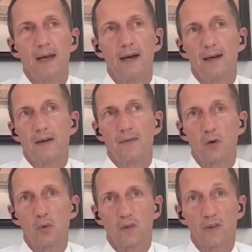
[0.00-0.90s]
of
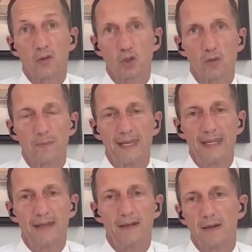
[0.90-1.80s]
course, social
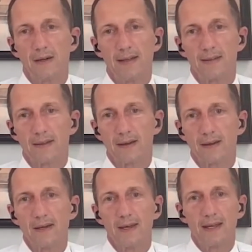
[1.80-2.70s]
media is
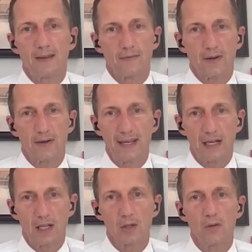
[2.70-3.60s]
a very
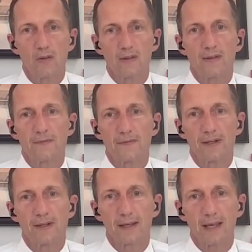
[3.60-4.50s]
inclusive
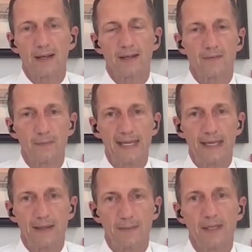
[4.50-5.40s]
kind of
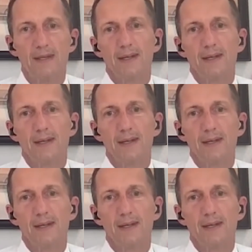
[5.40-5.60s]
medium.